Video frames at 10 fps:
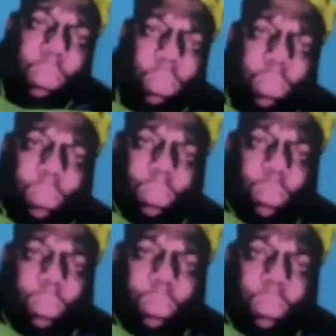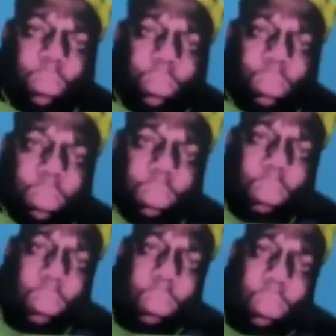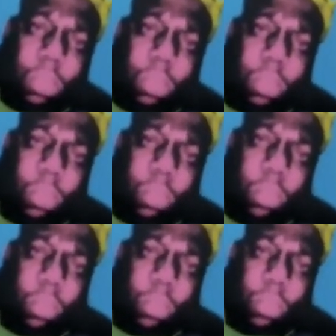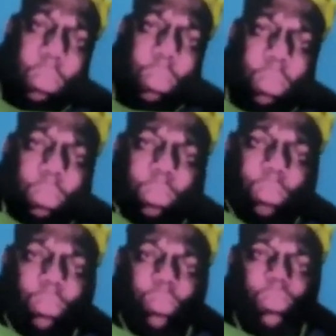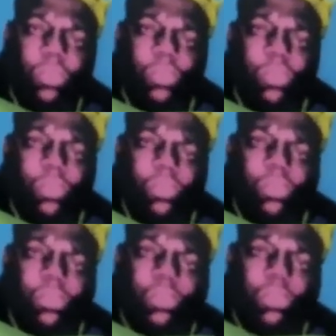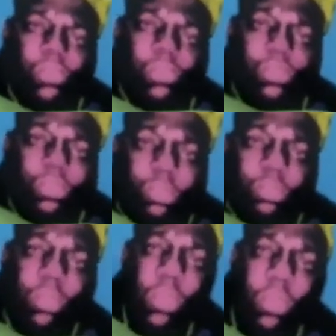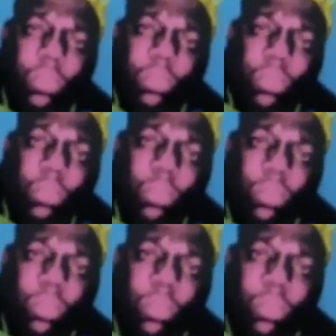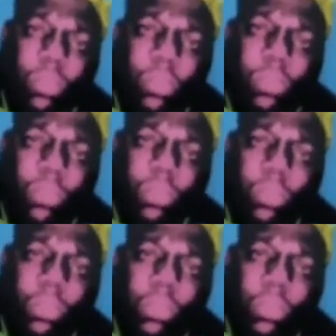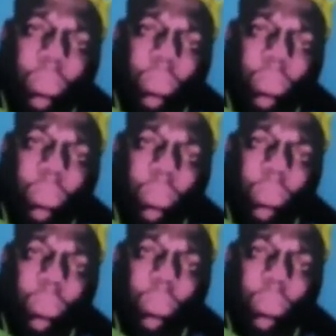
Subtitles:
(not speaking)